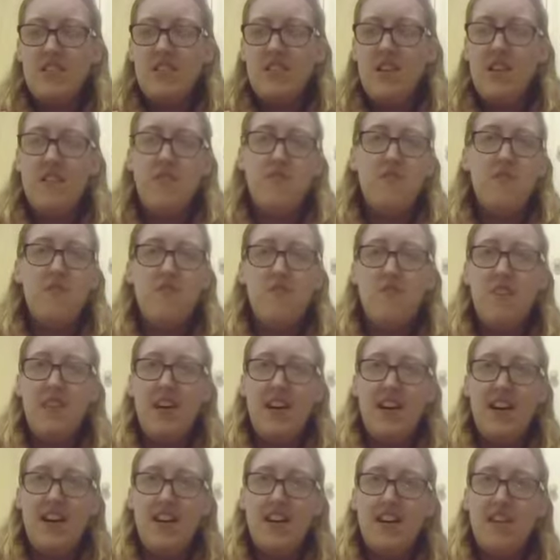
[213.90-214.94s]
if you
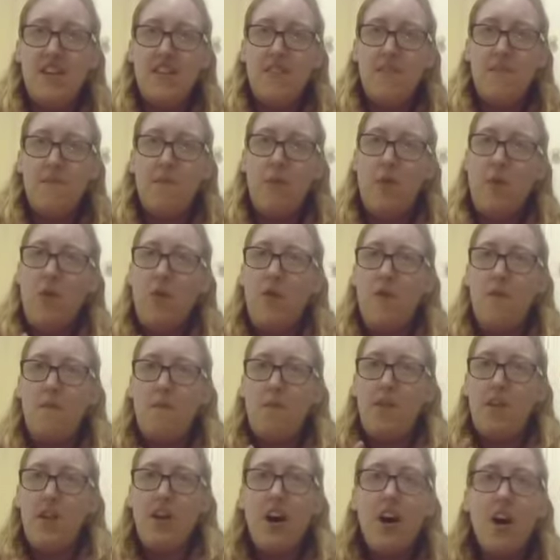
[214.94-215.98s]
like more
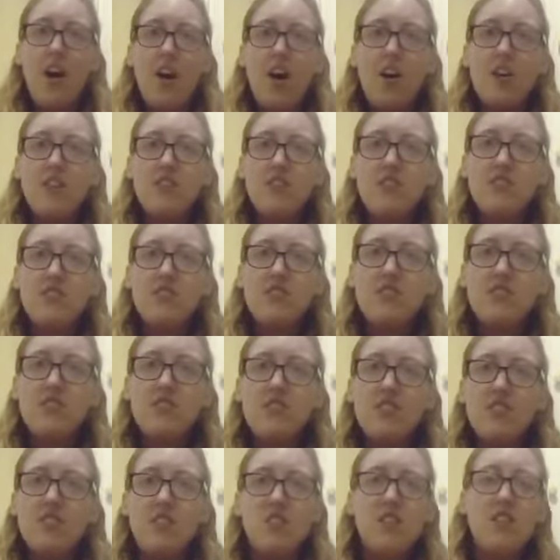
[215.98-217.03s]
blogs
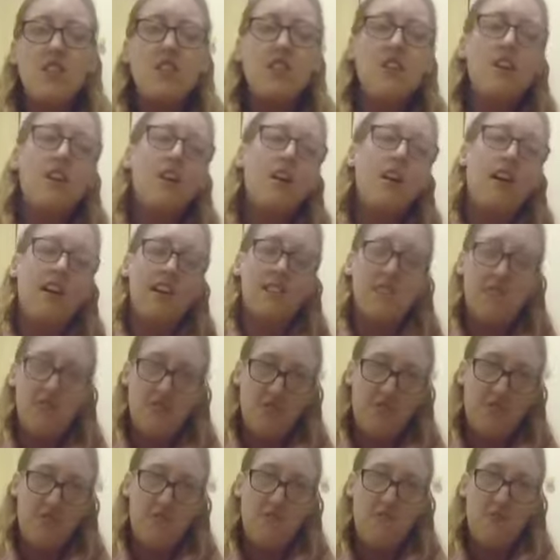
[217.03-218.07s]
I
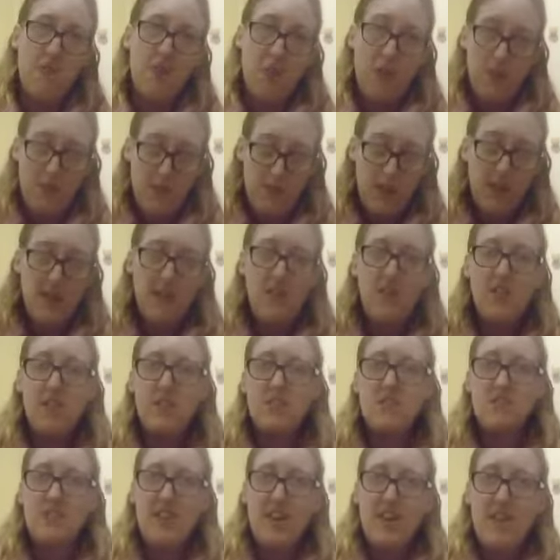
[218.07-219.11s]
do more
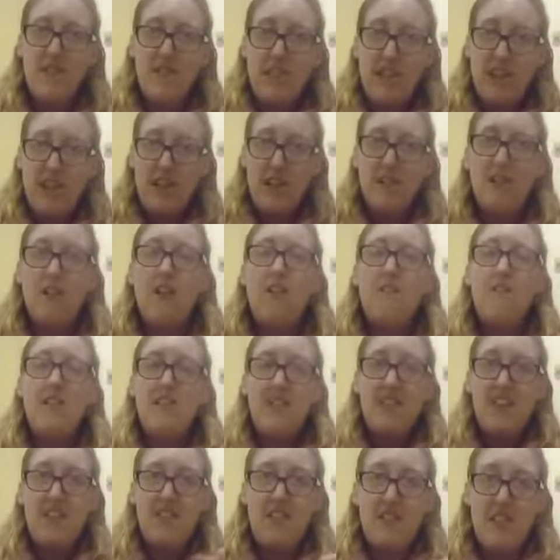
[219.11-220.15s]
blogs in comment
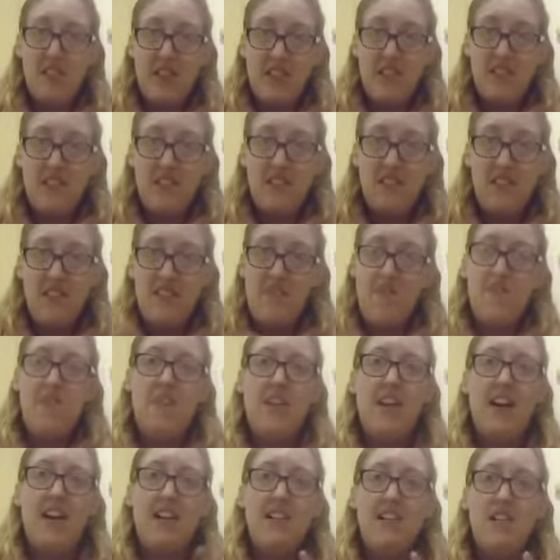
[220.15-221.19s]
down it if you
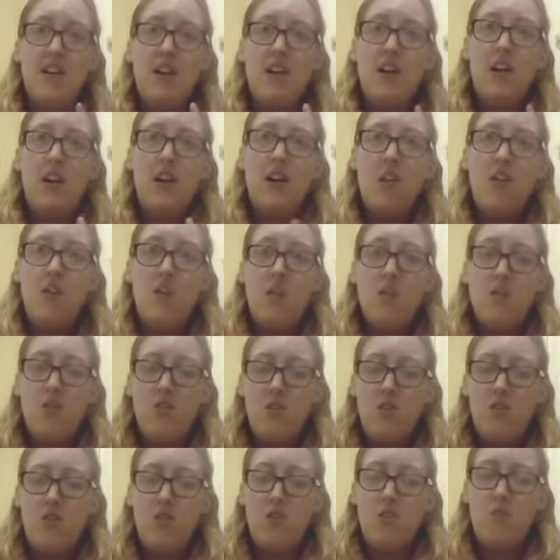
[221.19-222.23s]
like
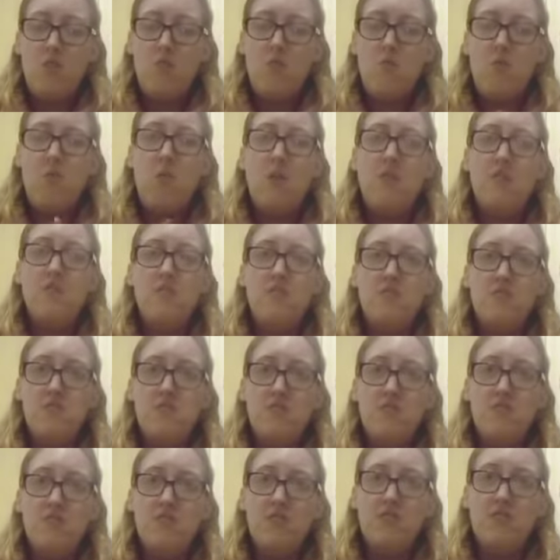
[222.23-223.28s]
want
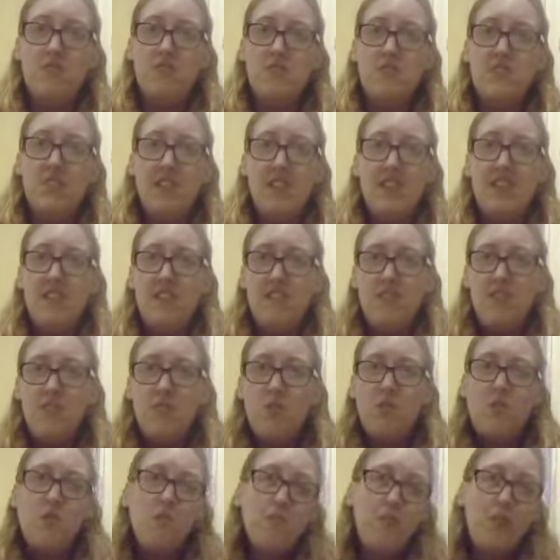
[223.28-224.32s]
to see
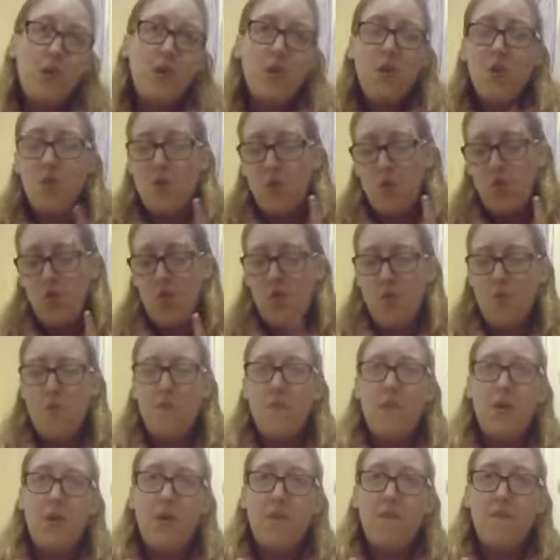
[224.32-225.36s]
lookbook or
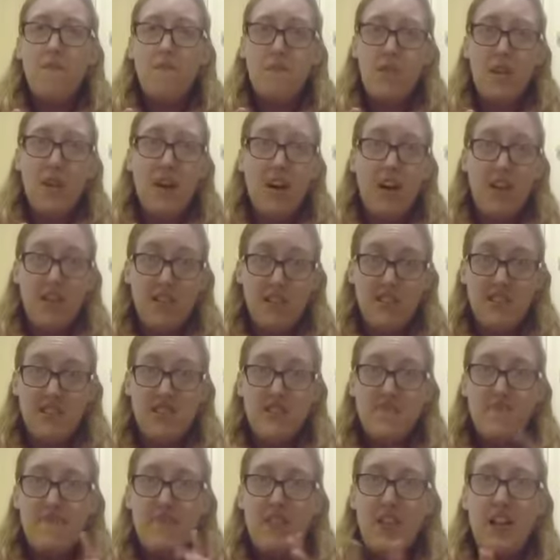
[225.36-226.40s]
more blogs
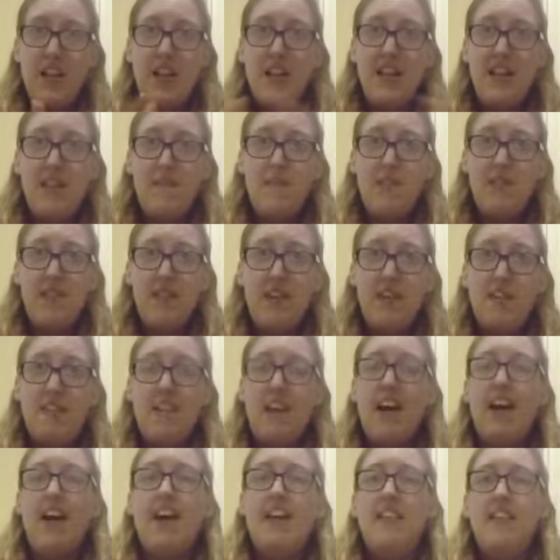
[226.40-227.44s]
let me know
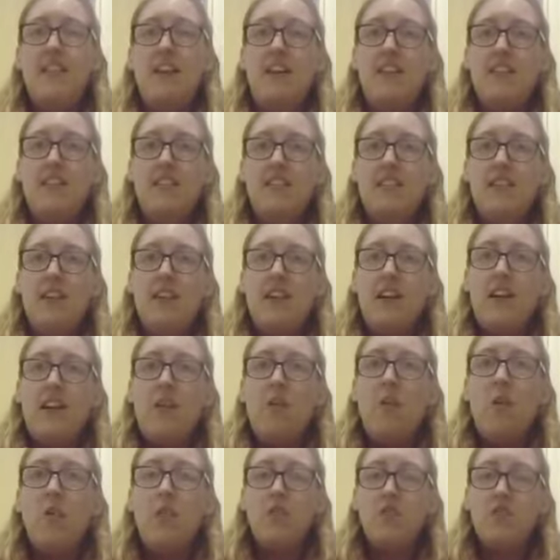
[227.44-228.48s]
and I
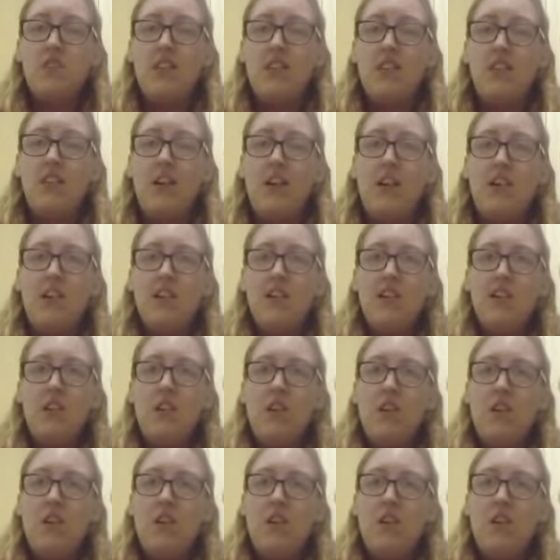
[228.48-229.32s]
also I